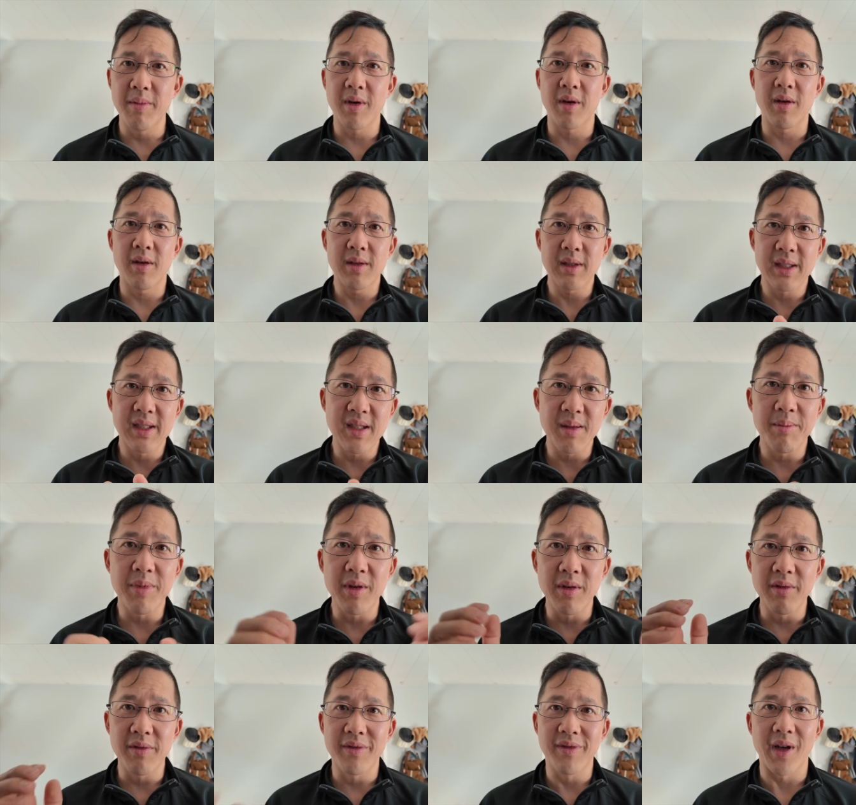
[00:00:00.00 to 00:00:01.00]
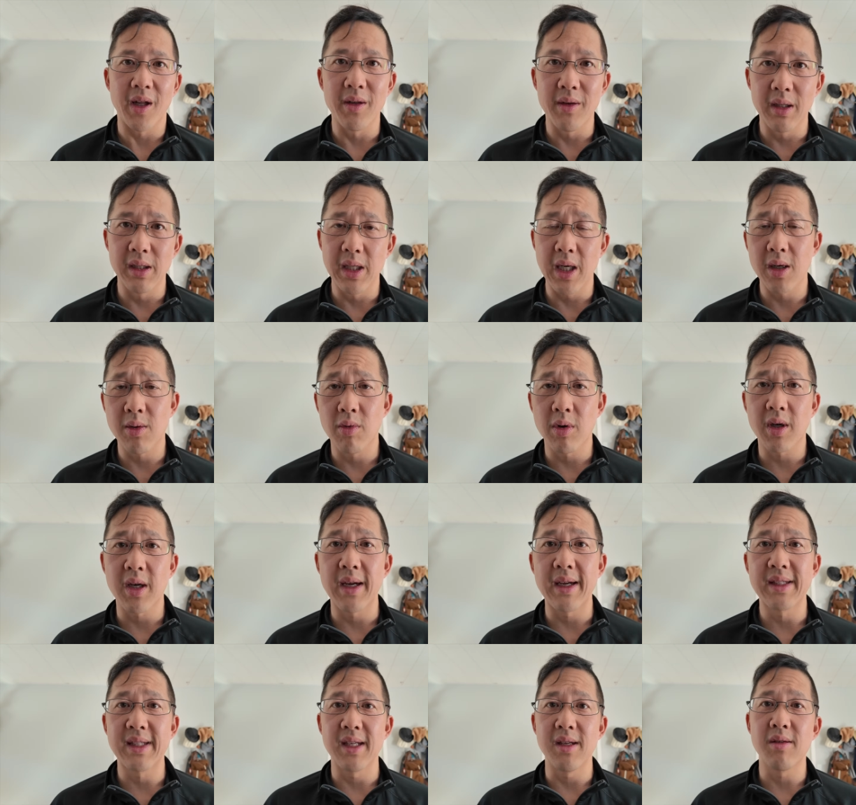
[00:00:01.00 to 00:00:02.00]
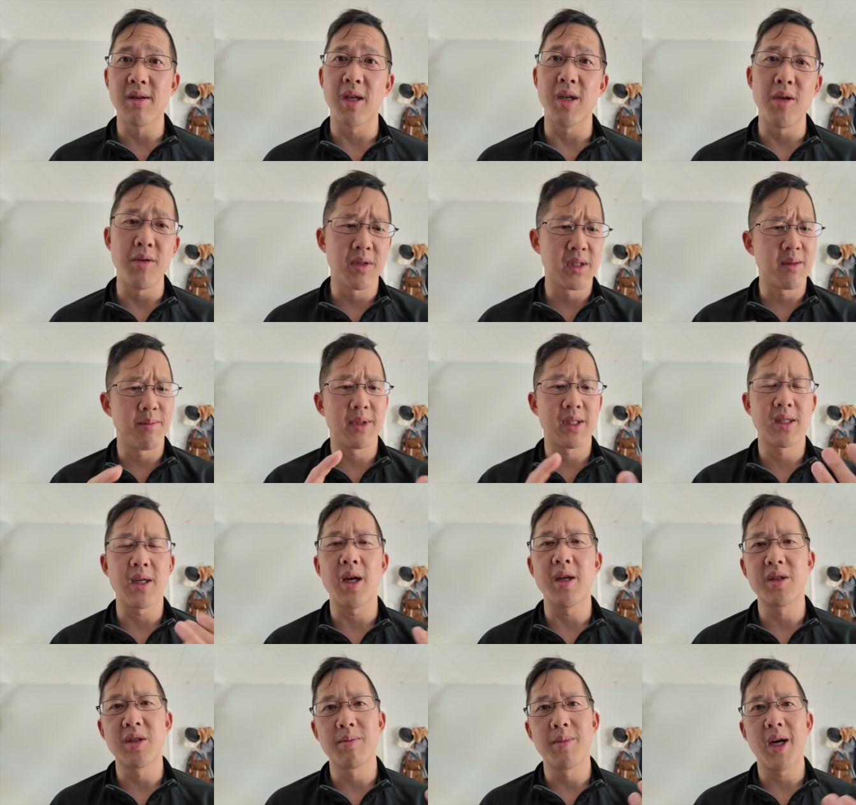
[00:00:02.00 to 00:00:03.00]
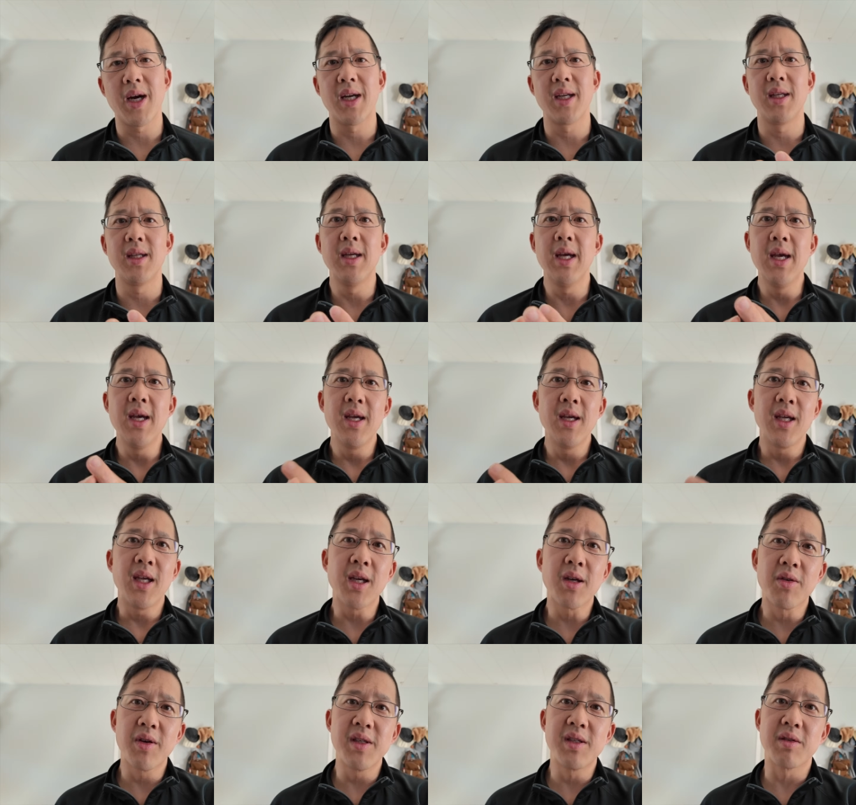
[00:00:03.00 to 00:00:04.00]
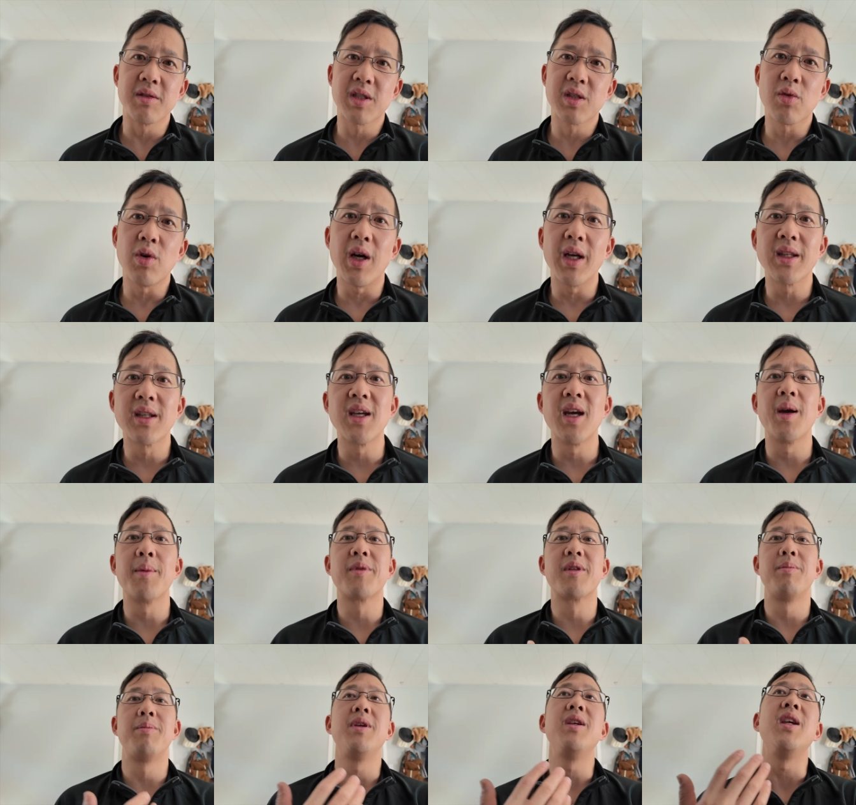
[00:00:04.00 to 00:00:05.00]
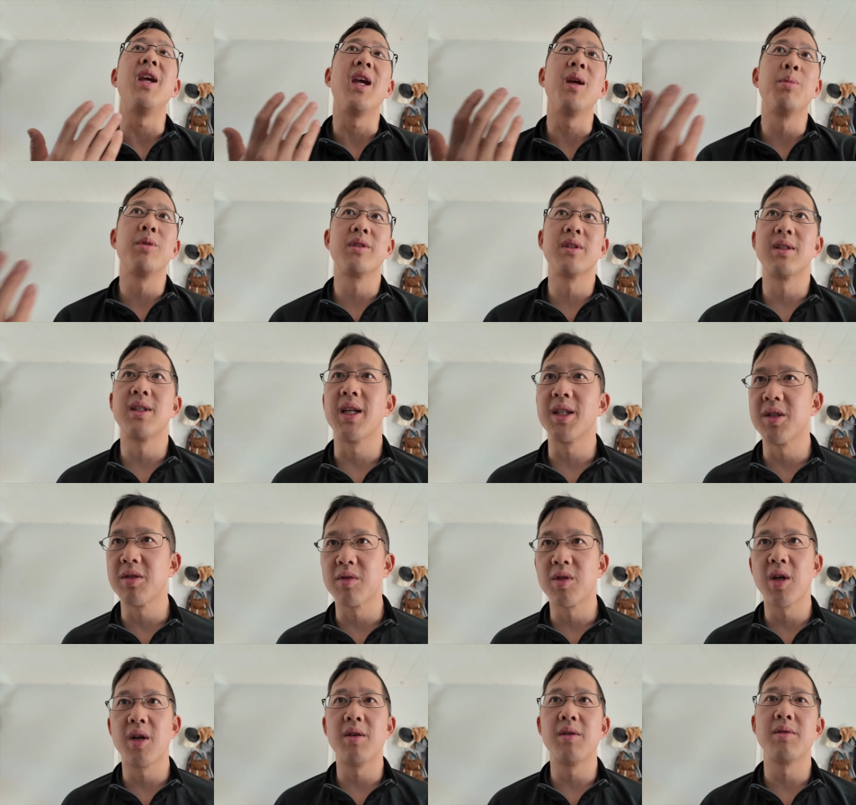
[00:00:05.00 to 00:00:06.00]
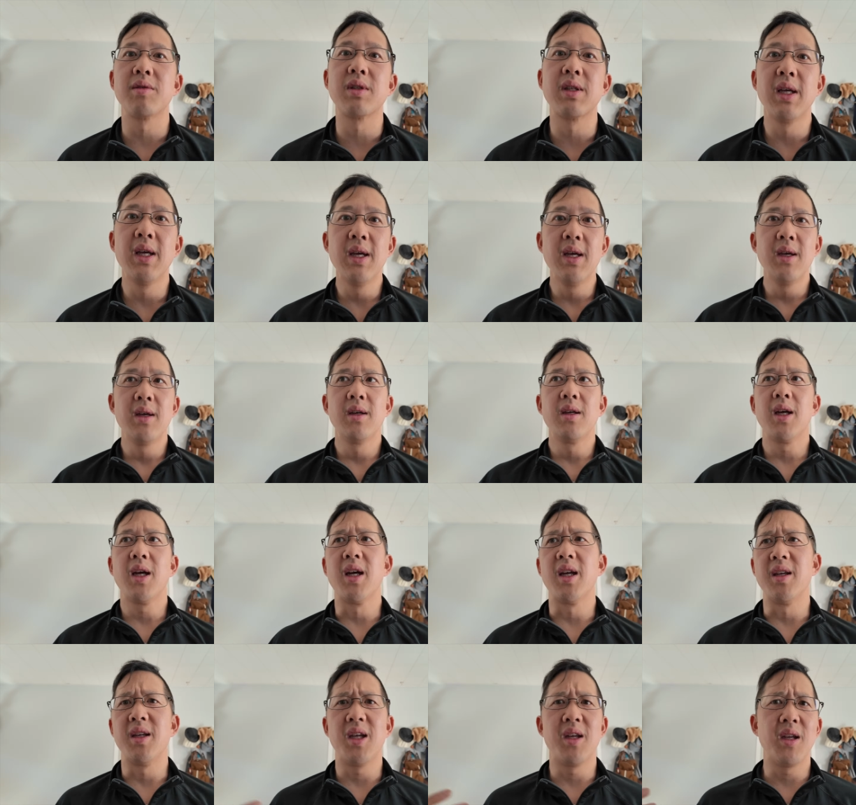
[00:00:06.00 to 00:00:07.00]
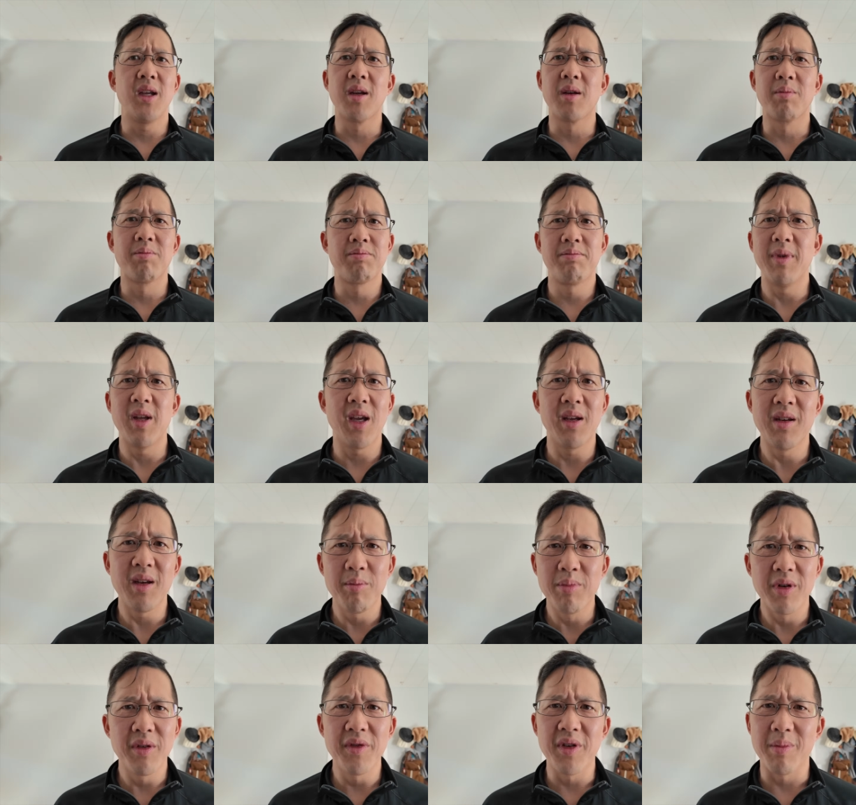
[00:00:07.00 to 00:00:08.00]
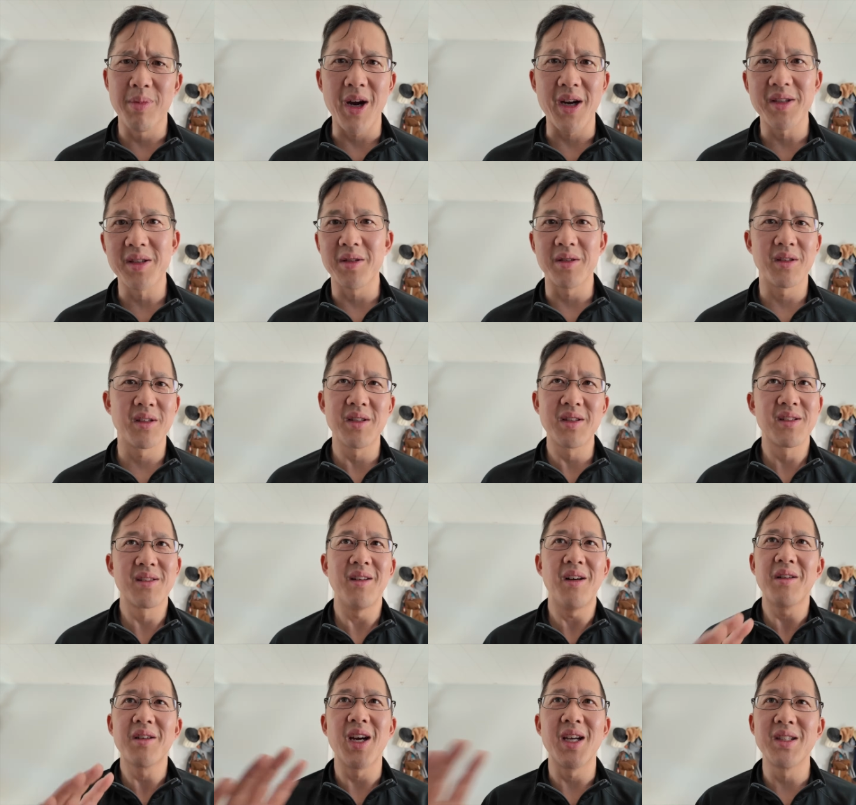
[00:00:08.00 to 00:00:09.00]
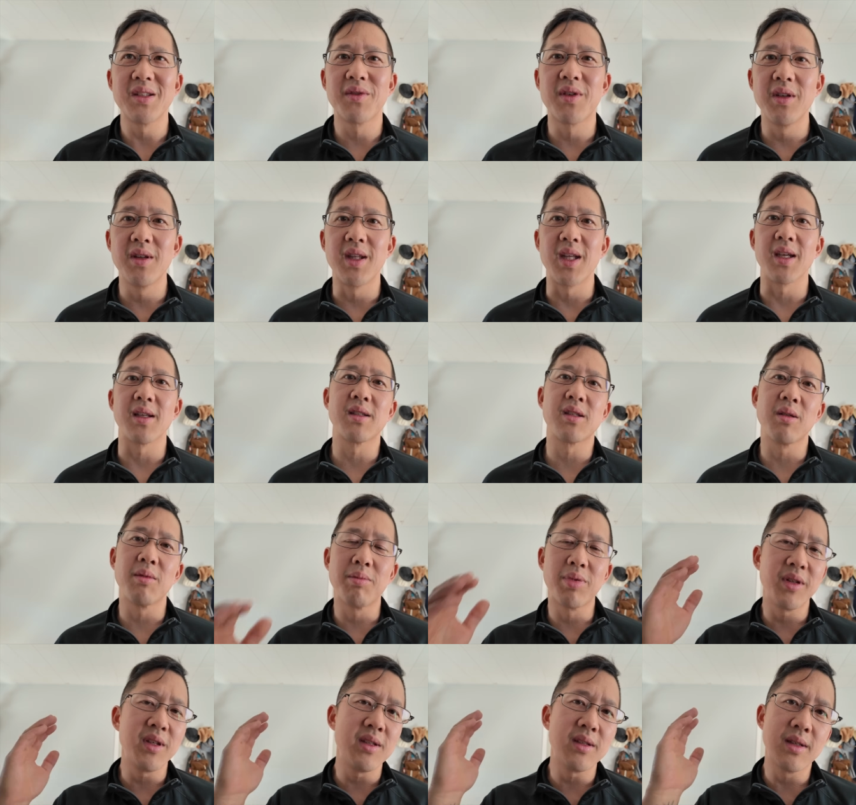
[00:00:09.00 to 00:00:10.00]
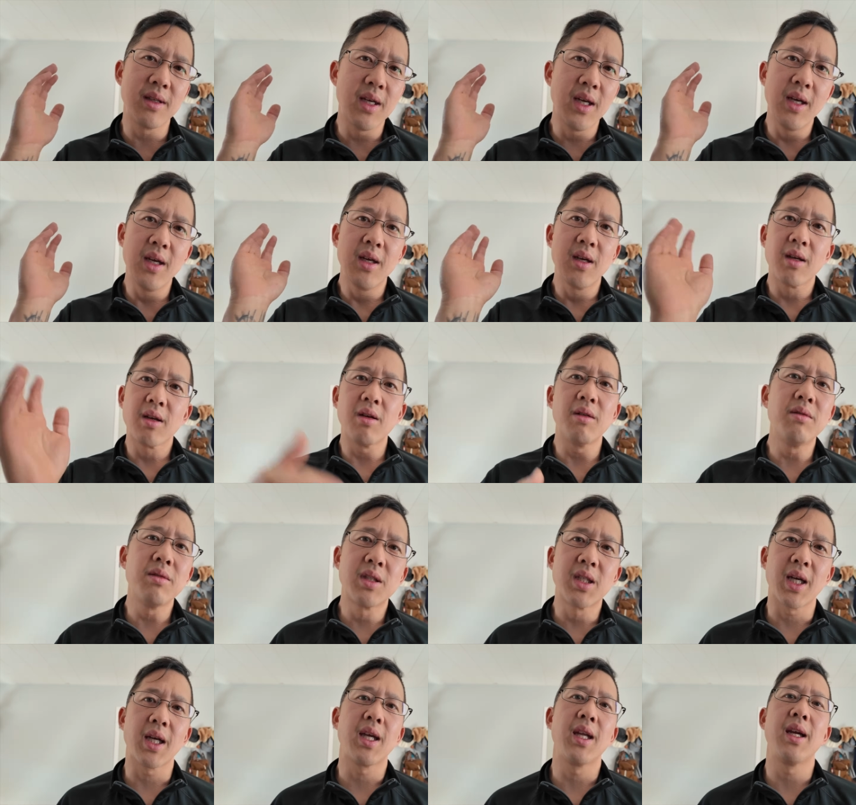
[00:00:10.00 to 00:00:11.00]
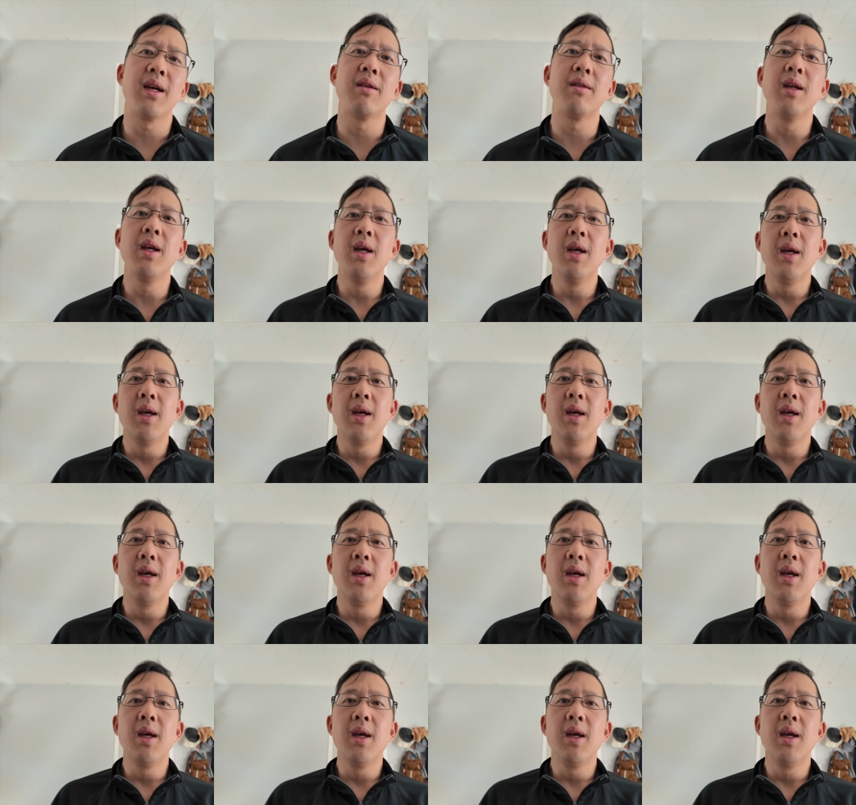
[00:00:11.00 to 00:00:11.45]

They're simple, follow along workouts that you can use to massage your body, increase your squat depth, be able to touch your toes, and, and improve your posture. There's all kinds of good things. So please go check it out.